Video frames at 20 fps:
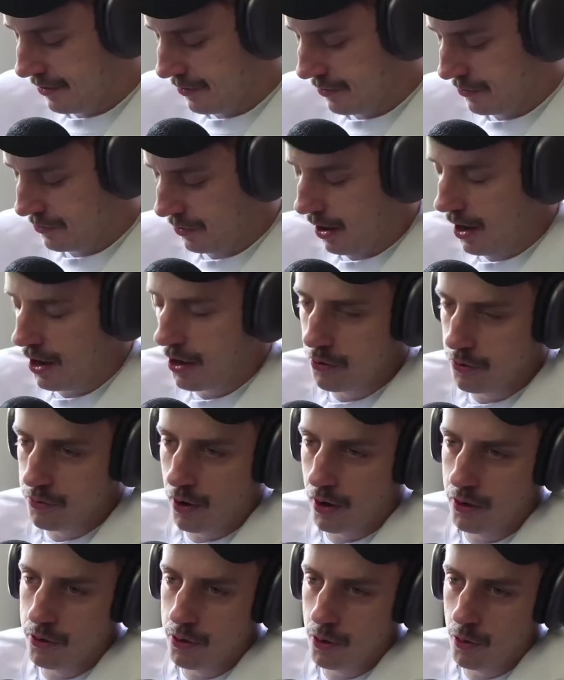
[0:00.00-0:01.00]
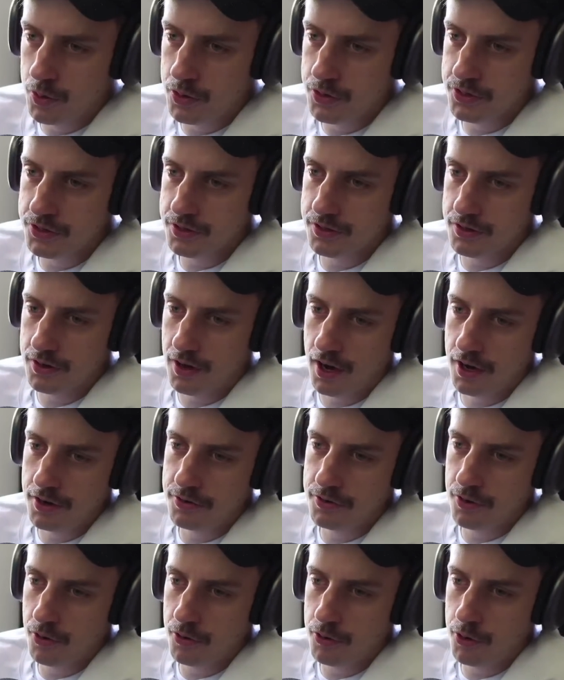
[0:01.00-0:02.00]
I don't know what this. I
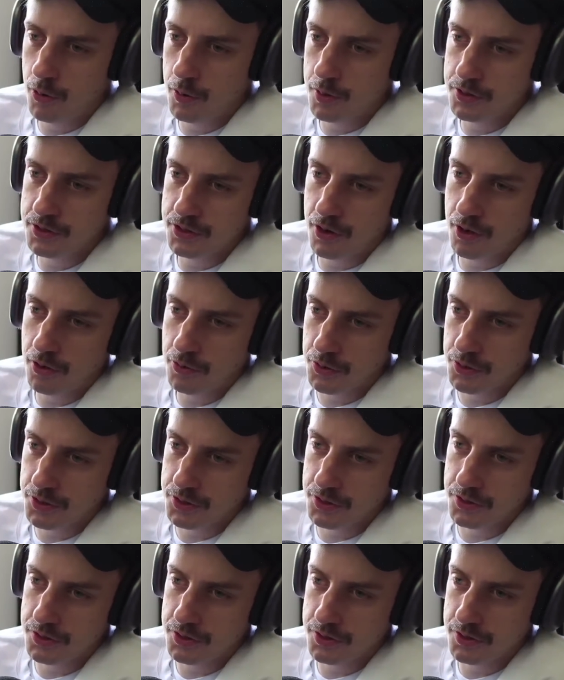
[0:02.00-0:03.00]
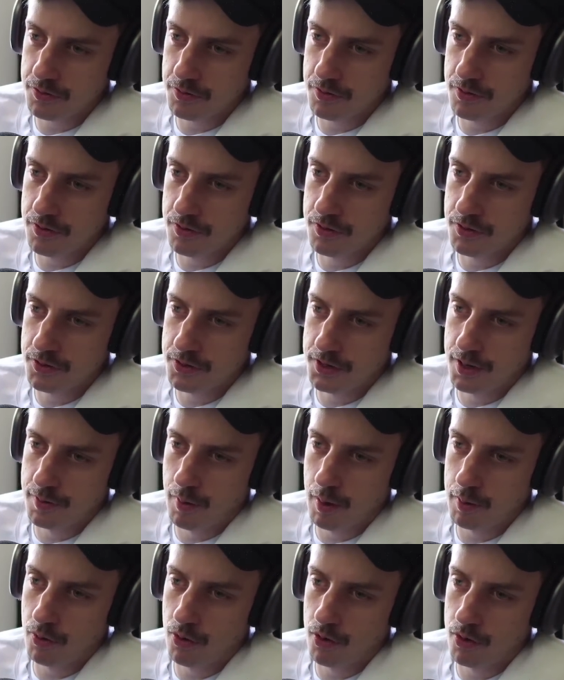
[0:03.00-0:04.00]
don't know what song this is. It's not
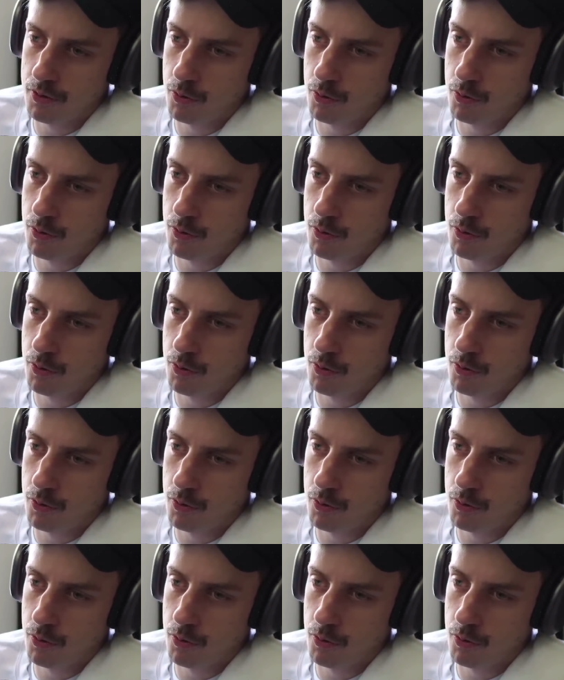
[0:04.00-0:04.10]
my play.